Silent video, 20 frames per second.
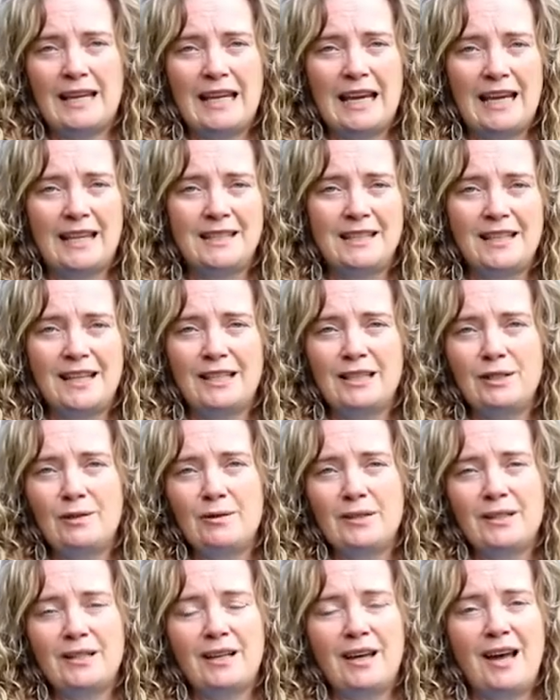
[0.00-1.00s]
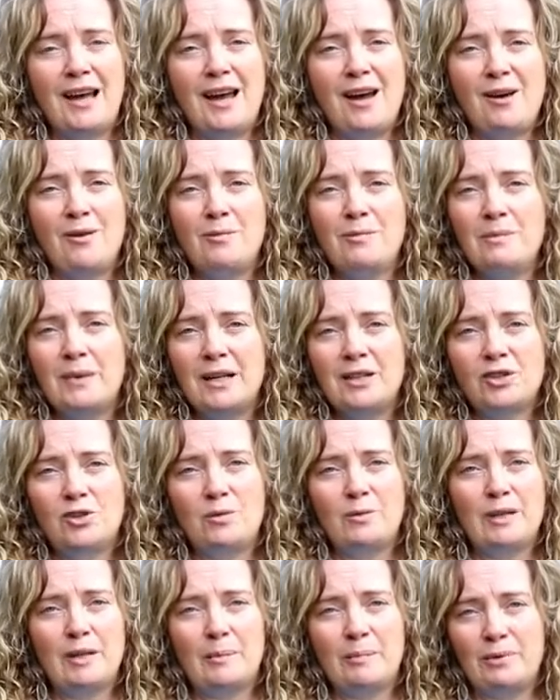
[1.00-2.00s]
I can't tell you how much
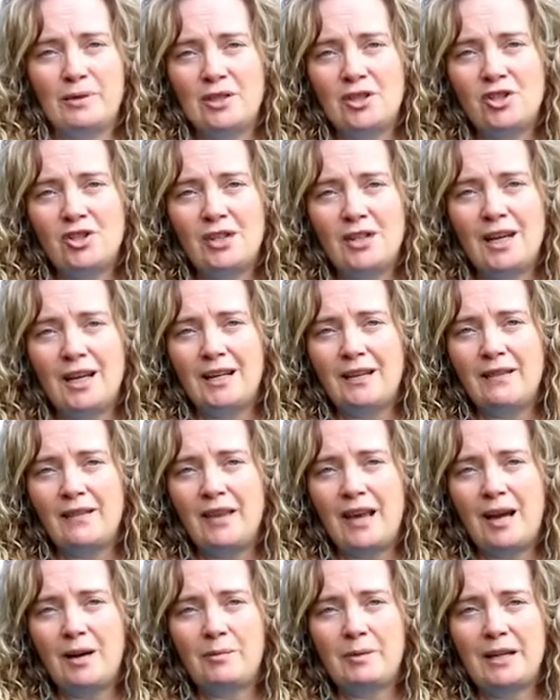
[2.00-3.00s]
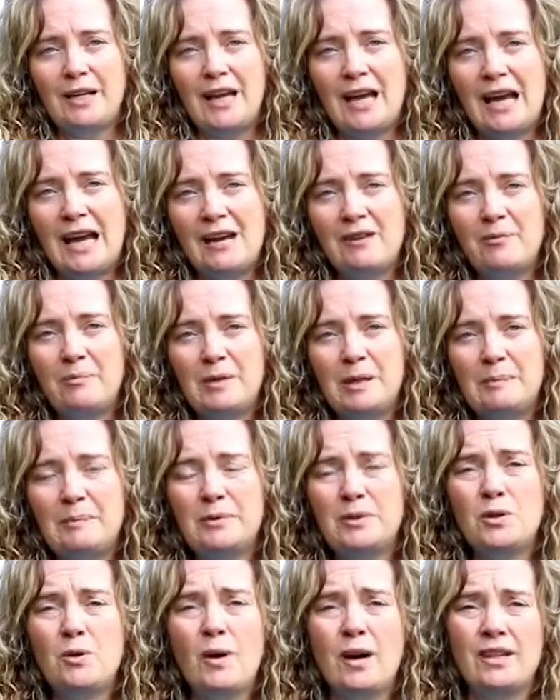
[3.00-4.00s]
we appreciate that we have
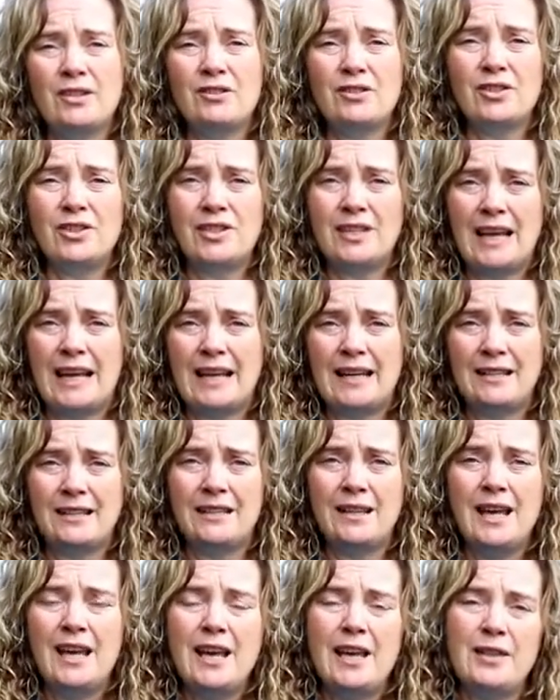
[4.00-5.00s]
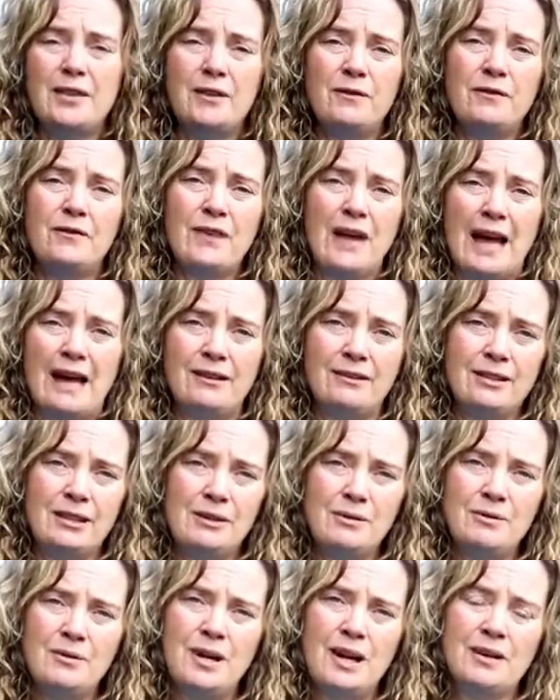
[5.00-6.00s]
people who understand the
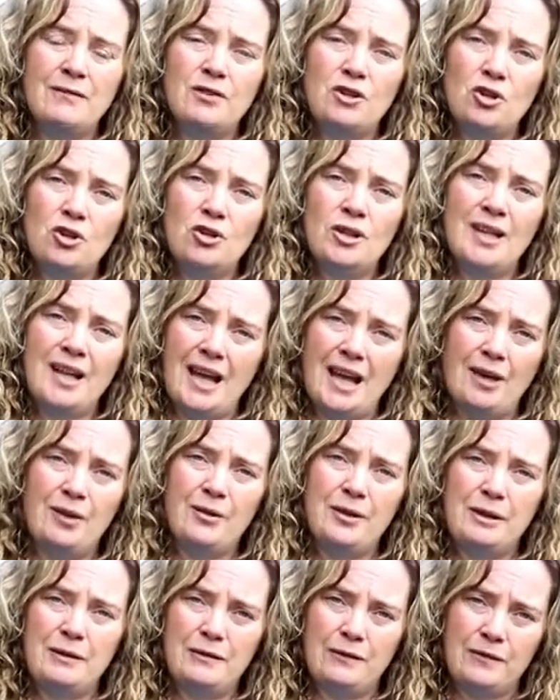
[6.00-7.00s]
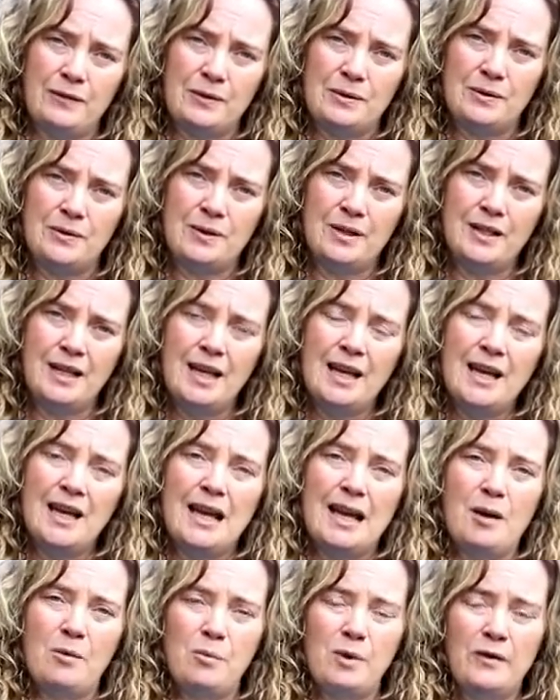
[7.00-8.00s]
value of good, healthy food
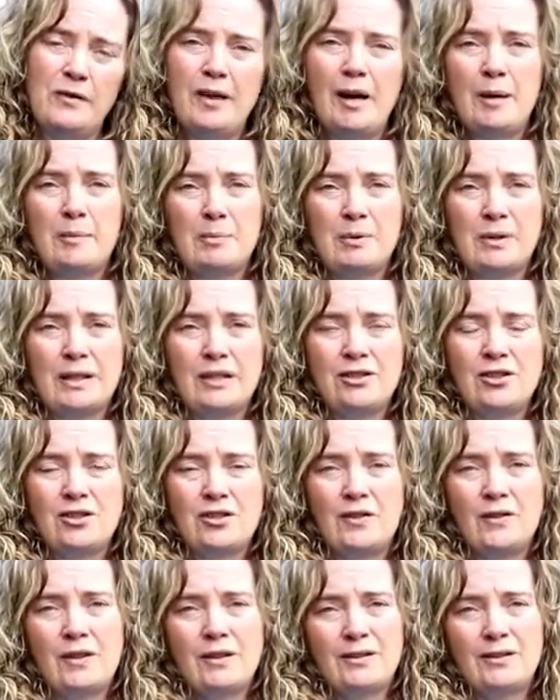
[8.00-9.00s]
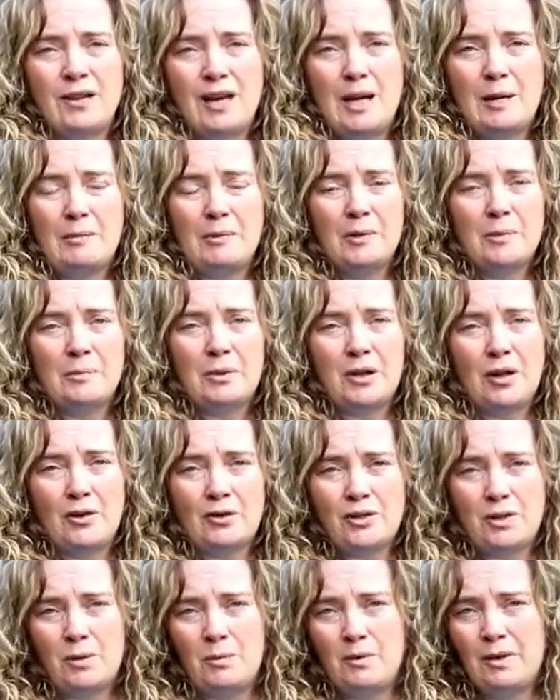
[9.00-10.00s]
and what that brings to their table, but
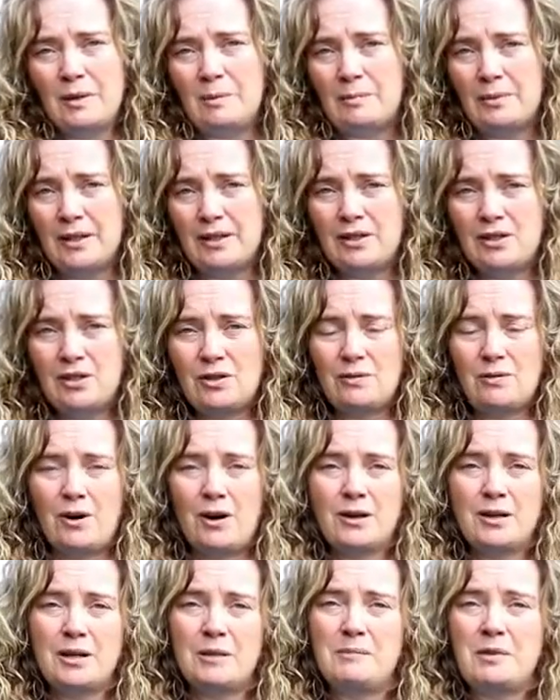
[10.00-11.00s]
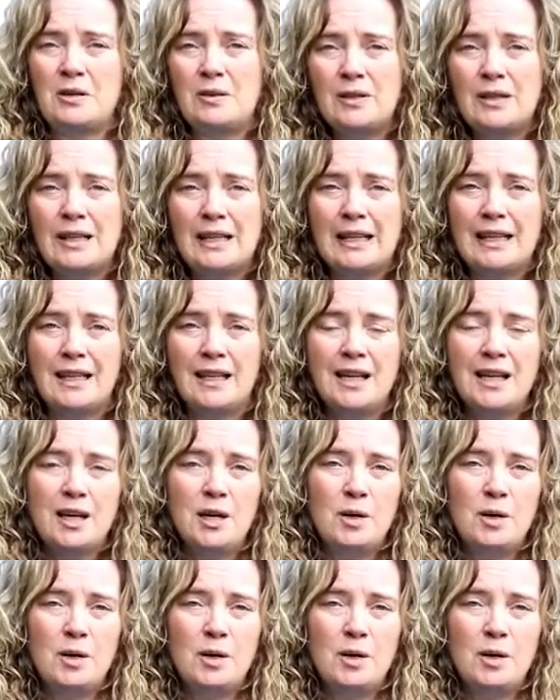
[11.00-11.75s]
also what it brings to our community.